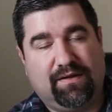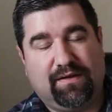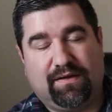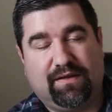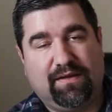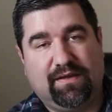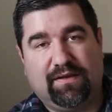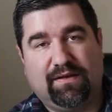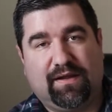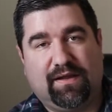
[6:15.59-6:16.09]
and
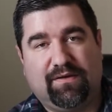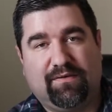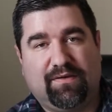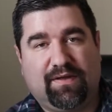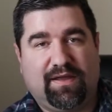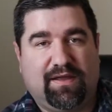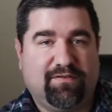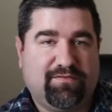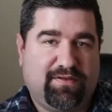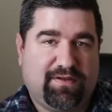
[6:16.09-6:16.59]
again, I don't
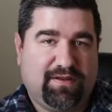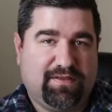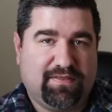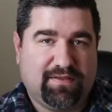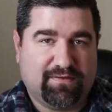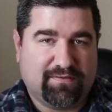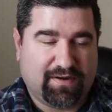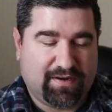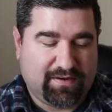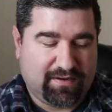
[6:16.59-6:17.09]
have
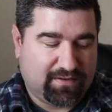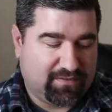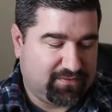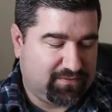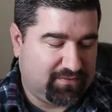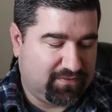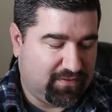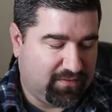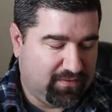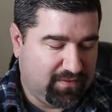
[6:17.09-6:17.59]
anything right now,
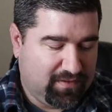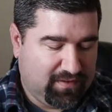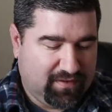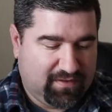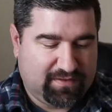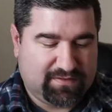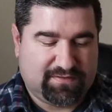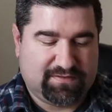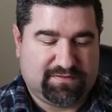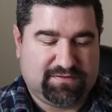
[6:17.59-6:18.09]
so
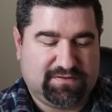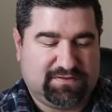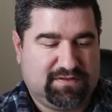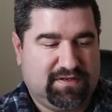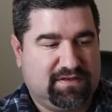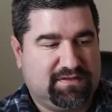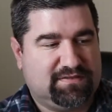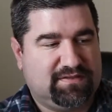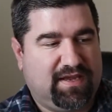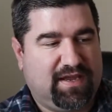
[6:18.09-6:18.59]
this is
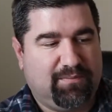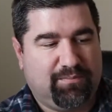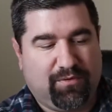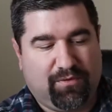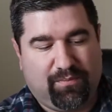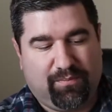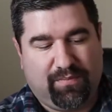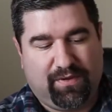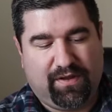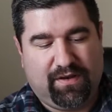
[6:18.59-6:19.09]
just an
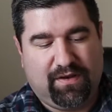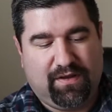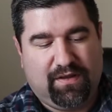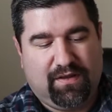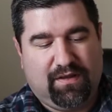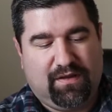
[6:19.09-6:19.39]
example, but